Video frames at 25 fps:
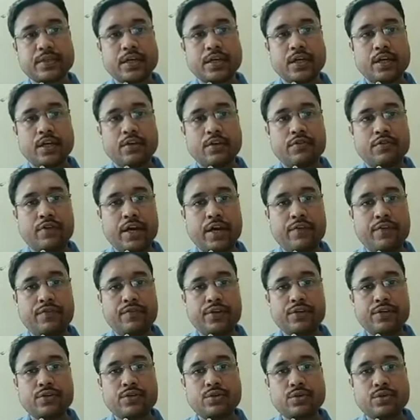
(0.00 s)
5
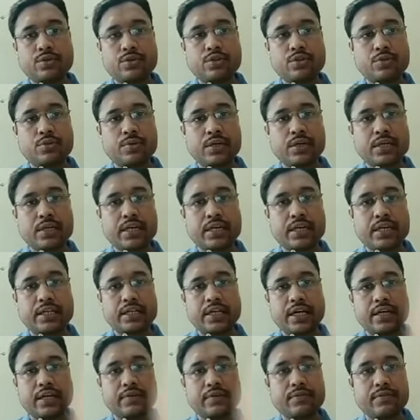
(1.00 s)
into, you will cut
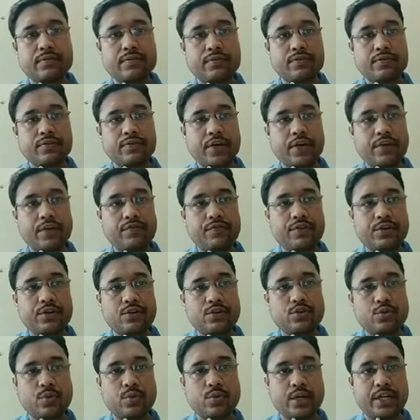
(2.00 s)
that 5
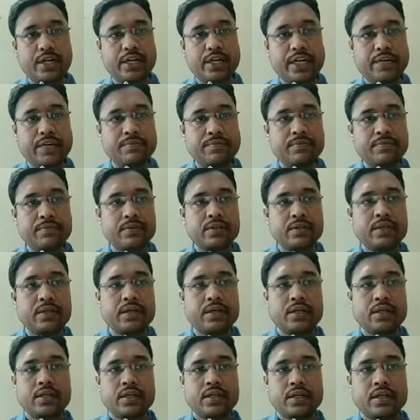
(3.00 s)
into one time,
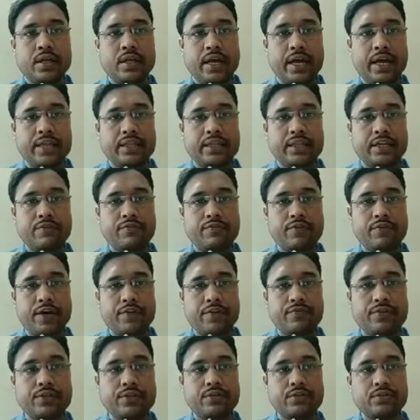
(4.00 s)
and then 5
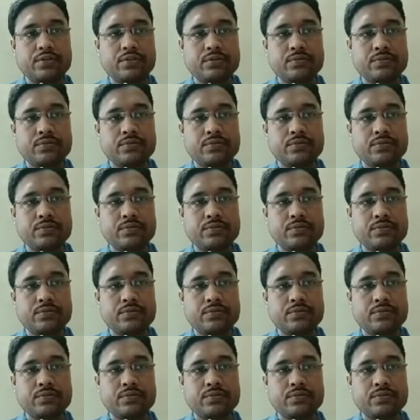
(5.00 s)
into